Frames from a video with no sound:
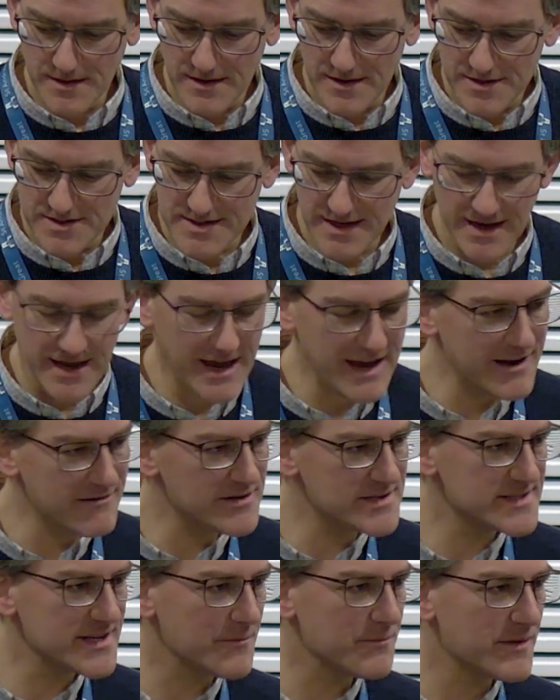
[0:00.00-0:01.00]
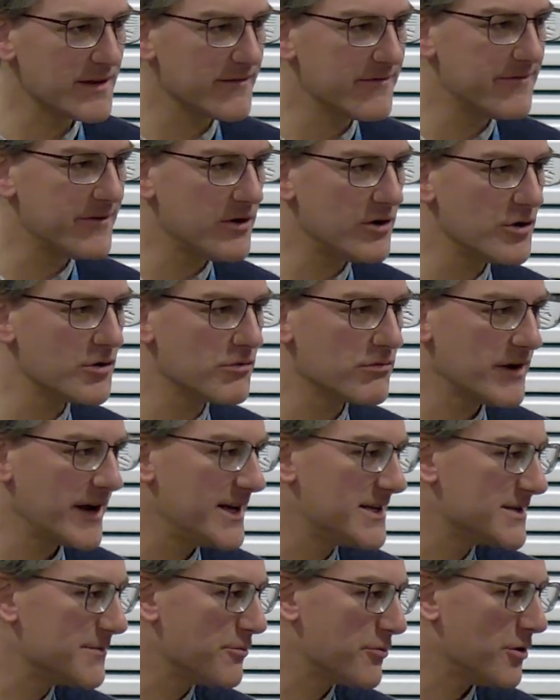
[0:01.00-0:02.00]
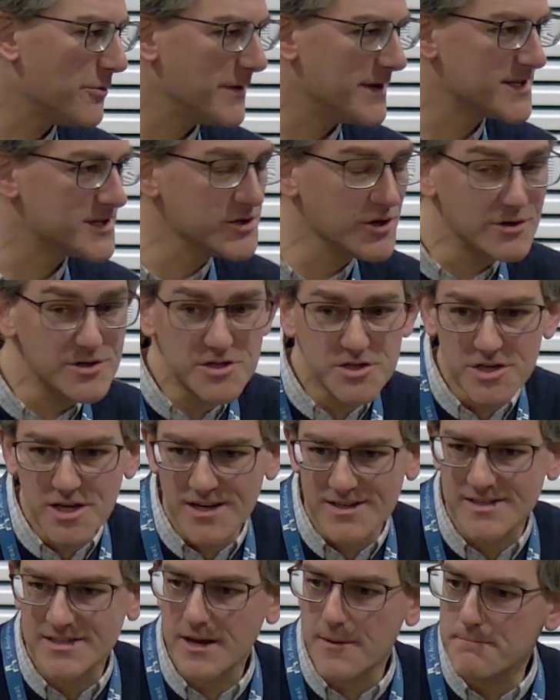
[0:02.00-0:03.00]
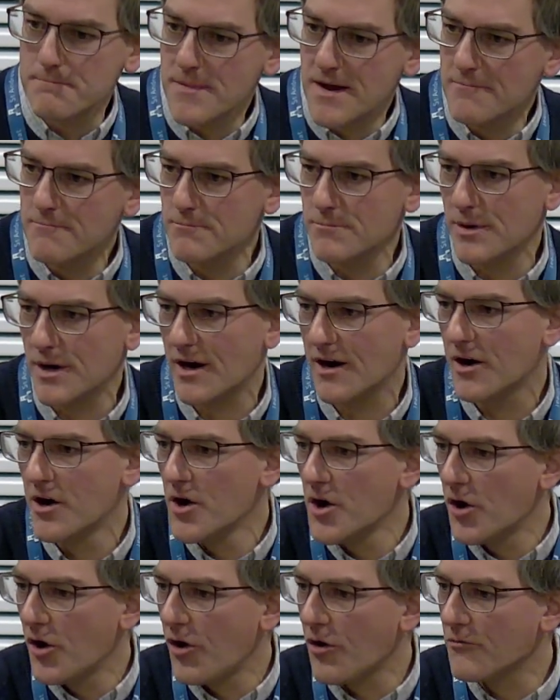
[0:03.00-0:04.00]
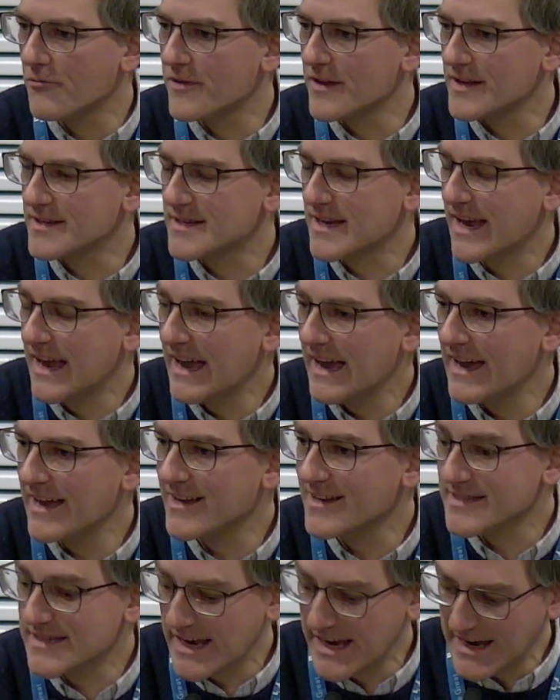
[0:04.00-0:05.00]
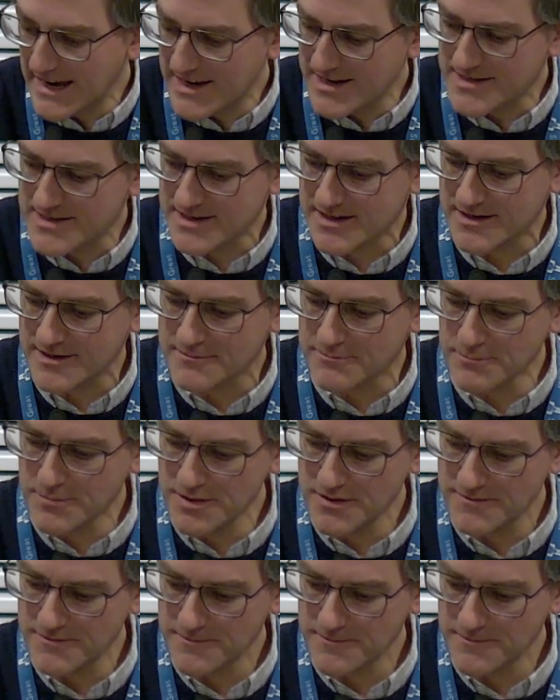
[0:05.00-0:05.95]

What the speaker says: See, here is something far greater promised. Not just a member of this king's kingdom,